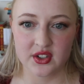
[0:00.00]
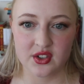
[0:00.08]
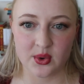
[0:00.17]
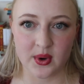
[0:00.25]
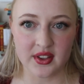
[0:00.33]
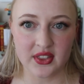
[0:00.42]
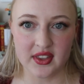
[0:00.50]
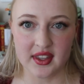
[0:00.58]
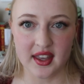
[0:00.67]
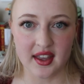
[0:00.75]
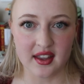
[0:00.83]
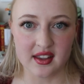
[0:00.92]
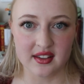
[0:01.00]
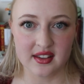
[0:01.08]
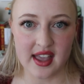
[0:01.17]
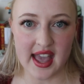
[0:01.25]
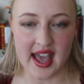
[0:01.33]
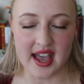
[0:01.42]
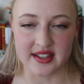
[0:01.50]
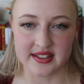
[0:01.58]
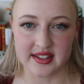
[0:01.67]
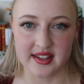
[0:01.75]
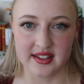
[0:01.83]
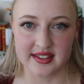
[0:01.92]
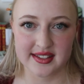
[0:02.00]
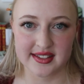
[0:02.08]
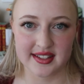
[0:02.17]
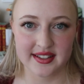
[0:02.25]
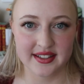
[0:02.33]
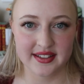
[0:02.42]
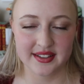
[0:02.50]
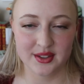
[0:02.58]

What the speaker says: Dorothea has this